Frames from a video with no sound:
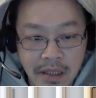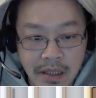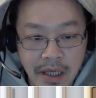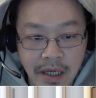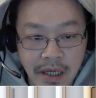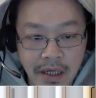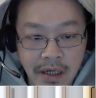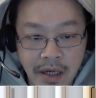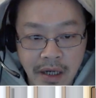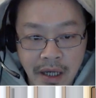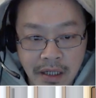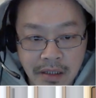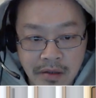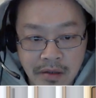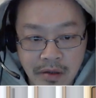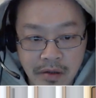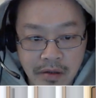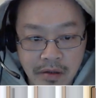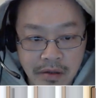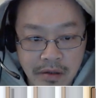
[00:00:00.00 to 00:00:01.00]
a light
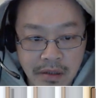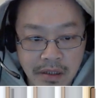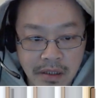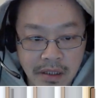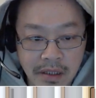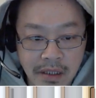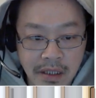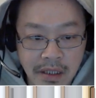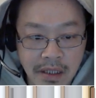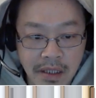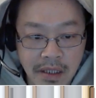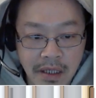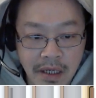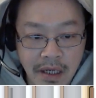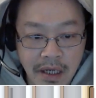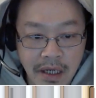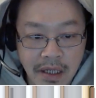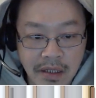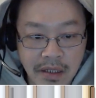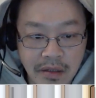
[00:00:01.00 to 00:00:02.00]
source,
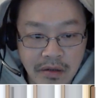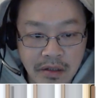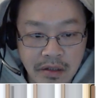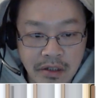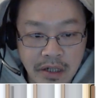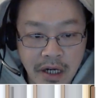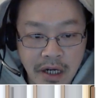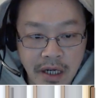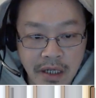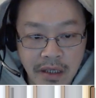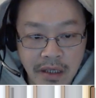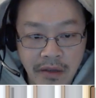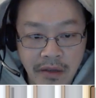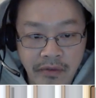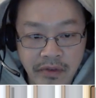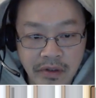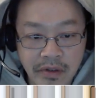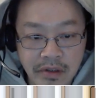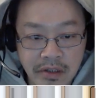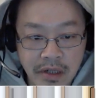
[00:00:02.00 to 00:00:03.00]
and if
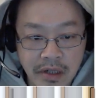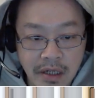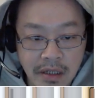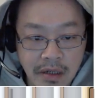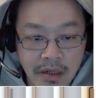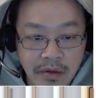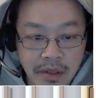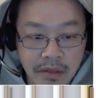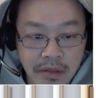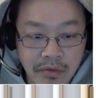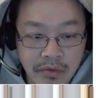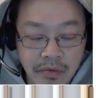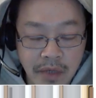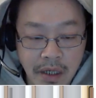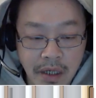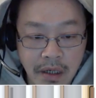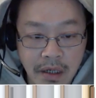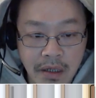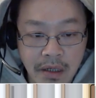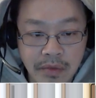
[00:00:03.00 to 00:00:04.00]
you shine a
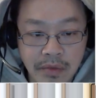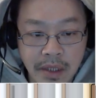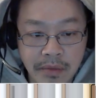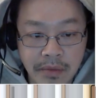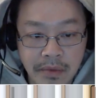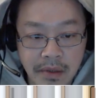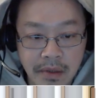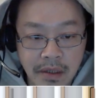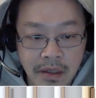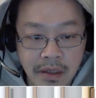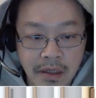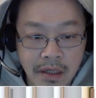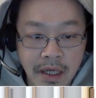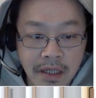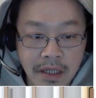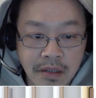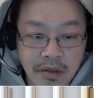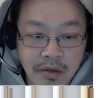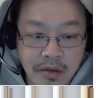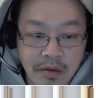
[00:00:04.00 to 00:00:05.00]
red
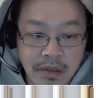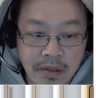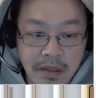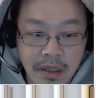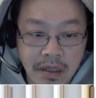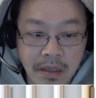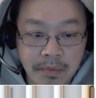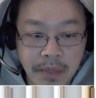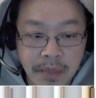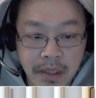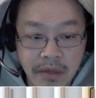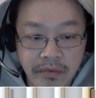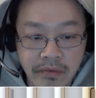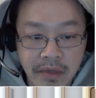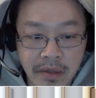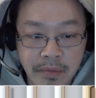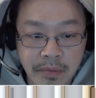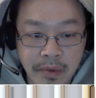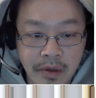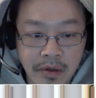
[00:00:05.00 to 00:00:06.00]
light source above
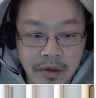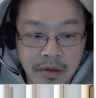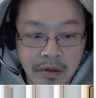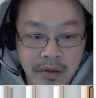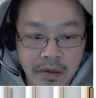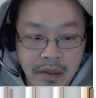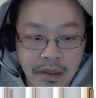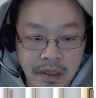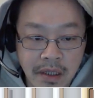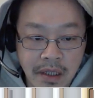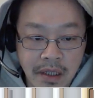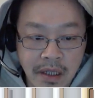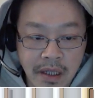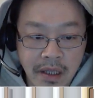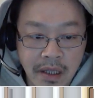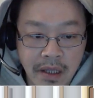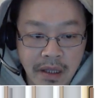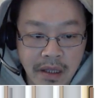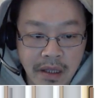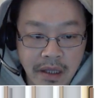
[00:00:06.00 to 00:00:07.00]
the ball,
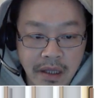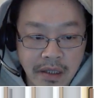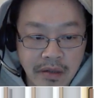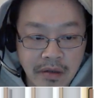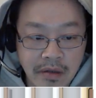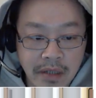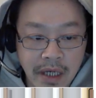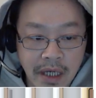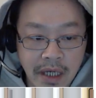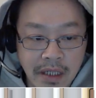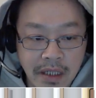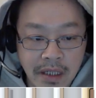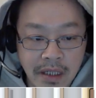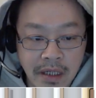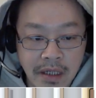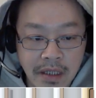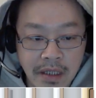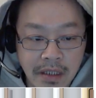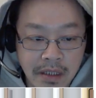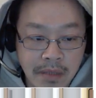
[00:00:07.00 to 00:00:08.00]
then you get
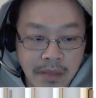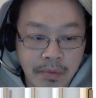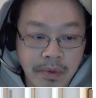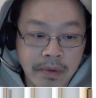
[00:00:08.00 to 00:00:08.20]
Elisp